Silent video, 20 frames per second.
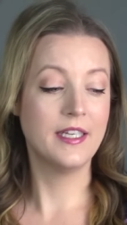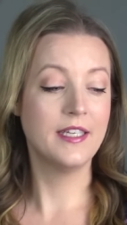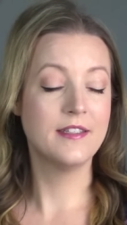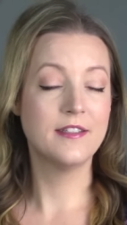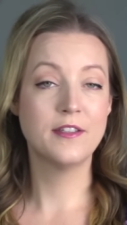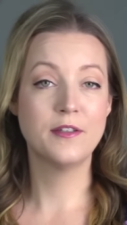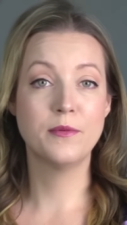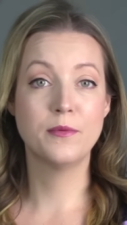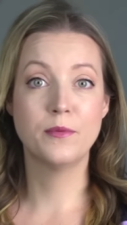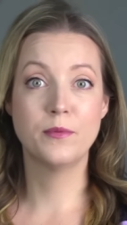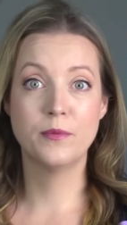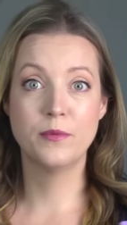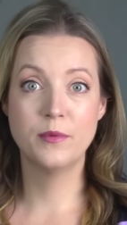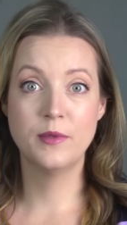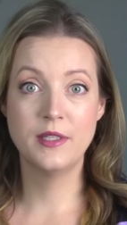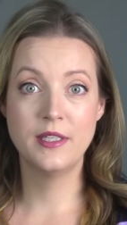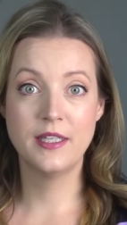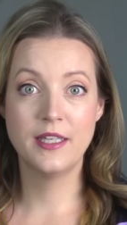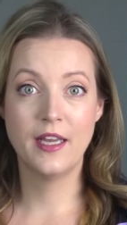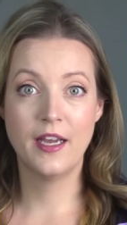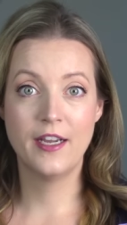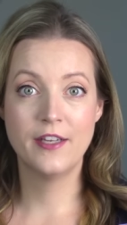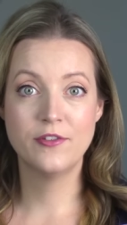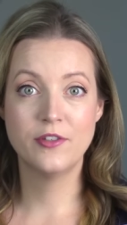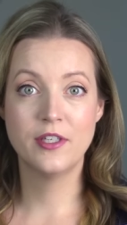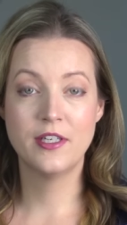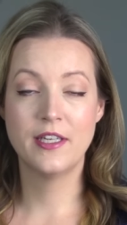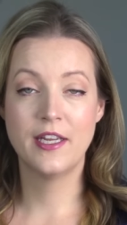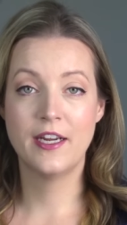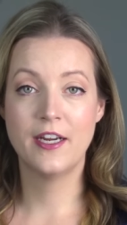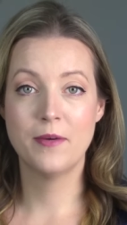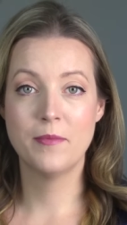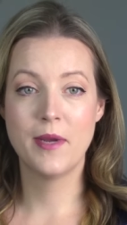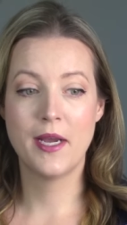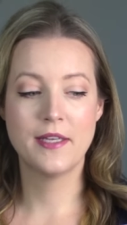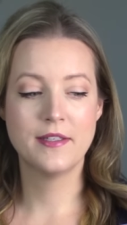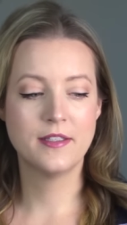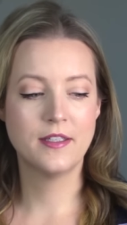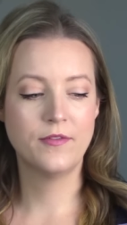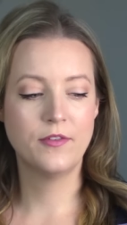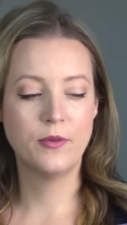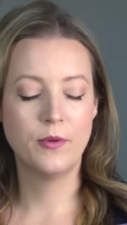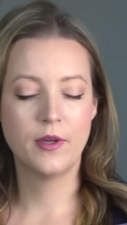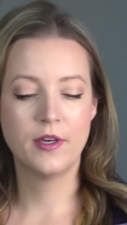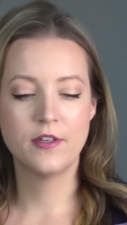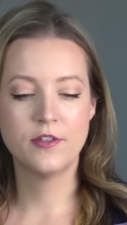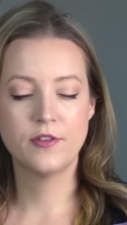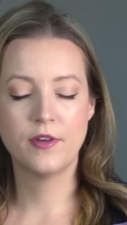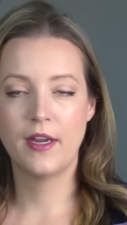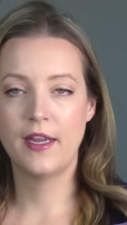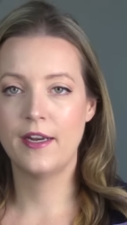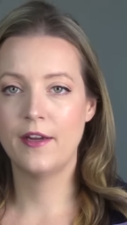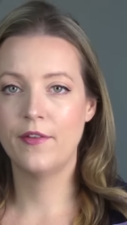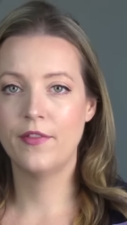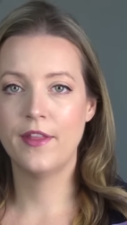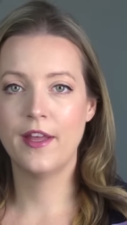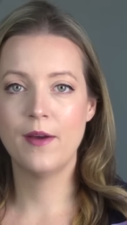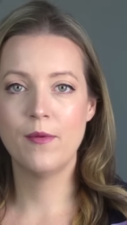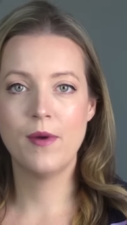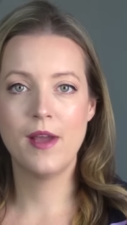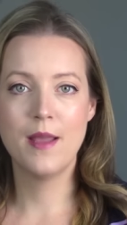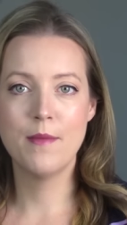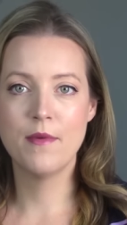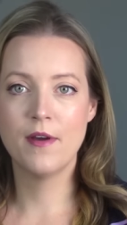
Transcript: It's a really hydrating hair mask if you want to try it out that way,